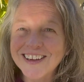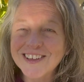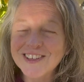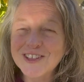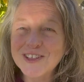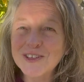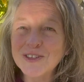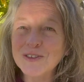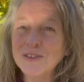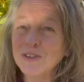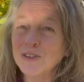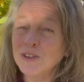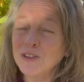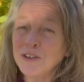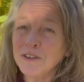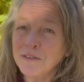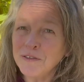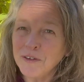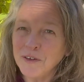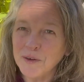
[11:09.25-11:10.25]
to
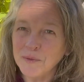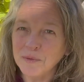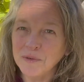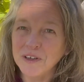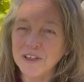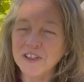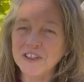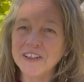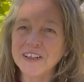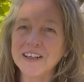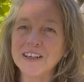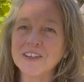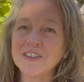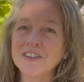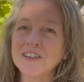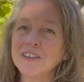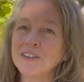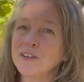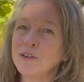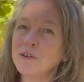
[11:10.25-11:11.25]
look for
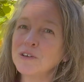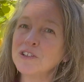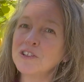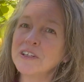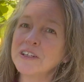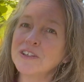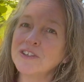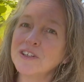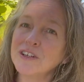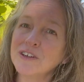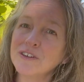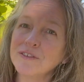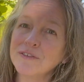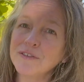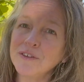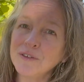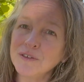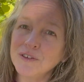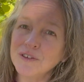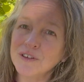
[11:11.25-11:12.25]
appreciation, you are changing your
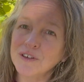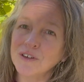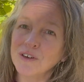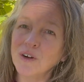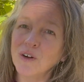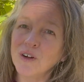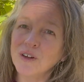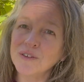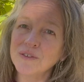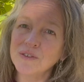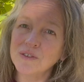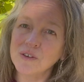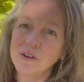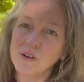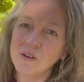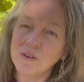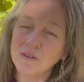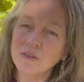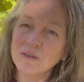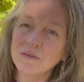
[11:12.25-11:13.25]
future
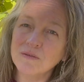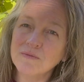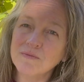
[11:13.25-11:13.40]
also.